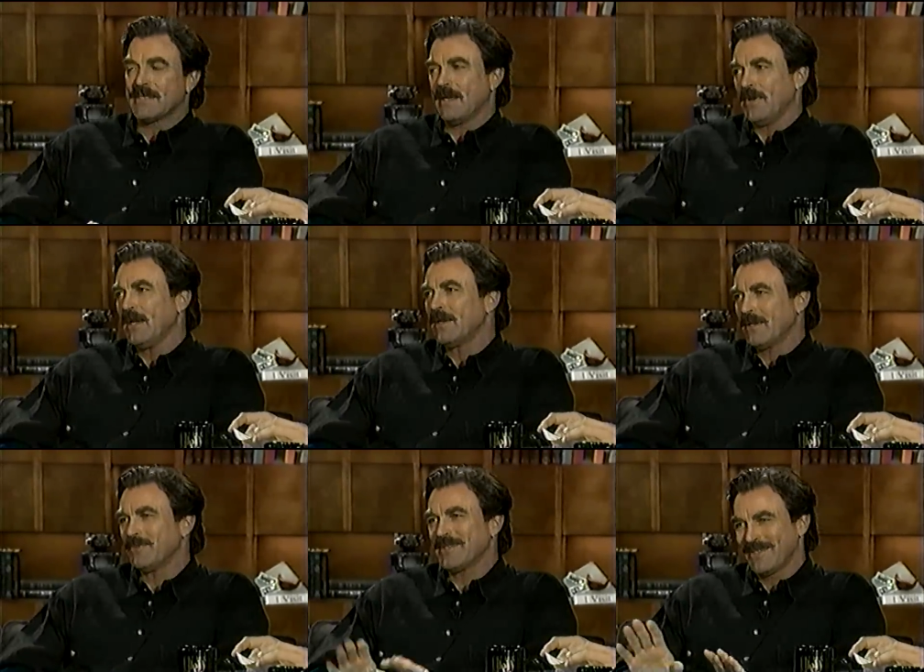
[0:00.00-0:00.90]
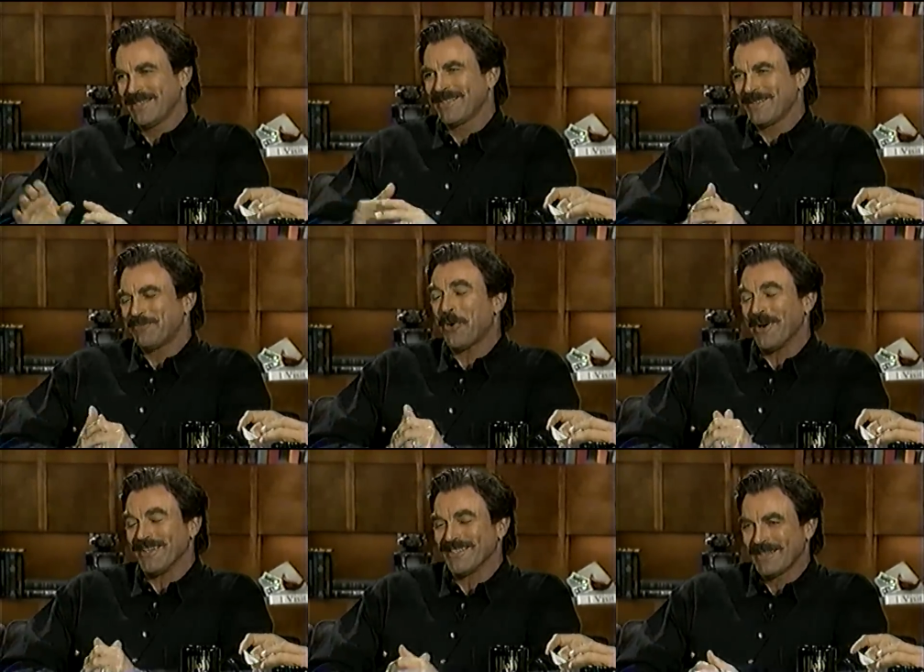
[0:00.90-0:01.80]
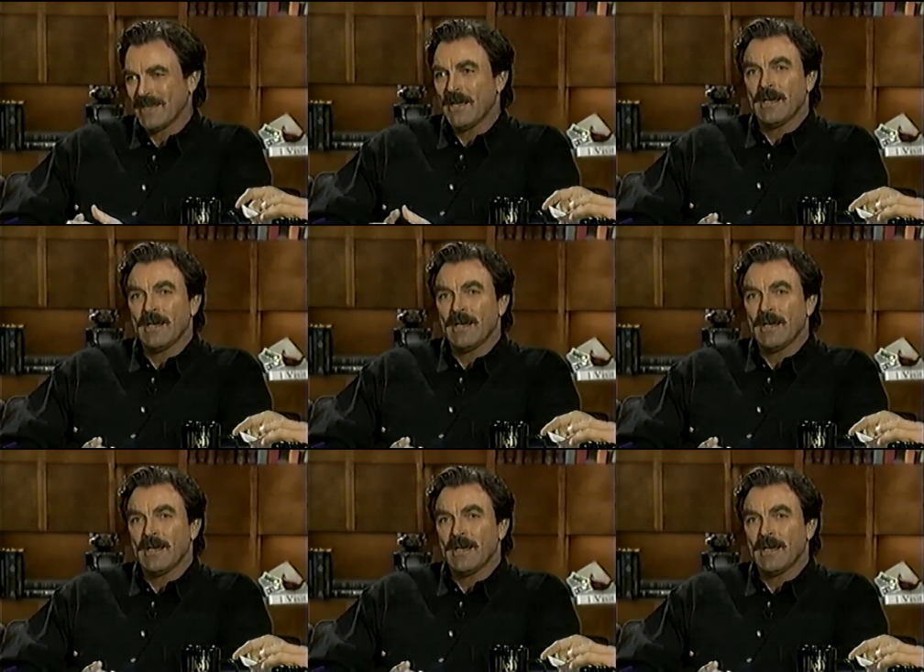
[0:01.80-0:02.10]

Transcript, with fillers: inseminated. It's are those important. your daughters?